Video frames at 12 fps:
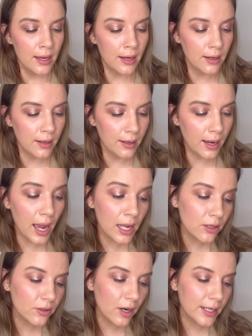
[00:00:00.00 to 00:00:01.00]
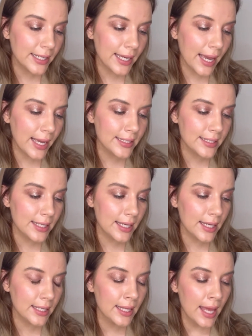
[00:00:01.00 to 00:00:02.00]
hyaluronic
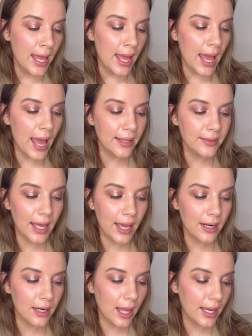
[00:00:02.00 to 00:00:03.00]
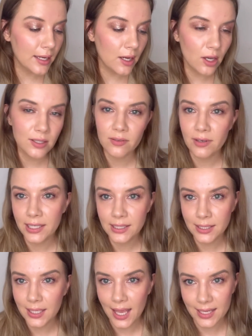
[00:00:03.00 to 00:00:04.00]
acid, and then like CosRx
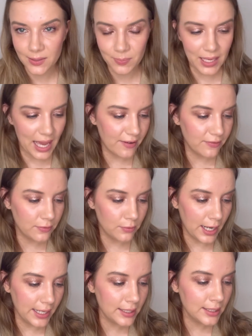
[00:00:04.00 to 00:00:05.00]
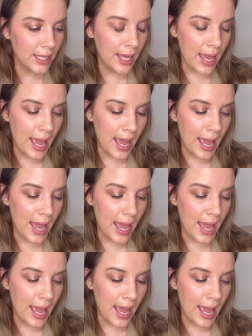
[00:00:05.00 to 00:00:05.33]
SPF, right?